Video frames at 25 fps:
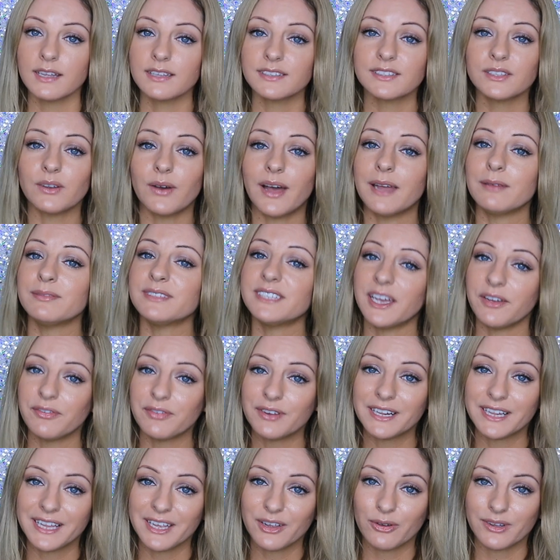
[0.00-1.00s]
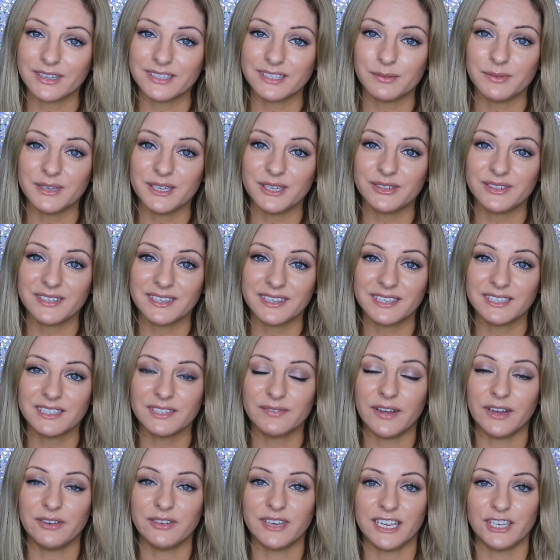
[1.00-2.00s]
So I'm definitely going to be using
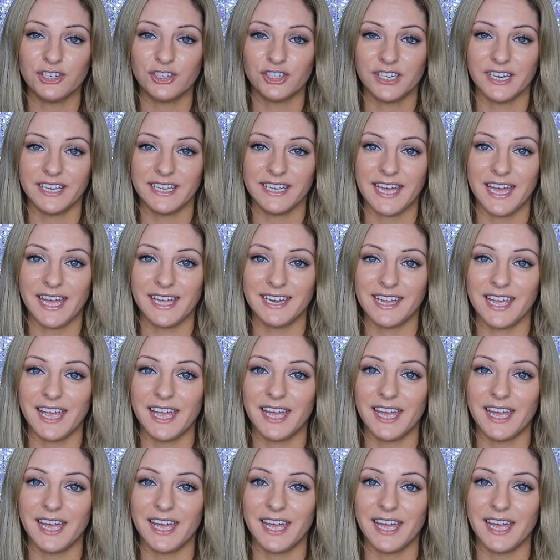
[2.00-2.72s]
this foundation again,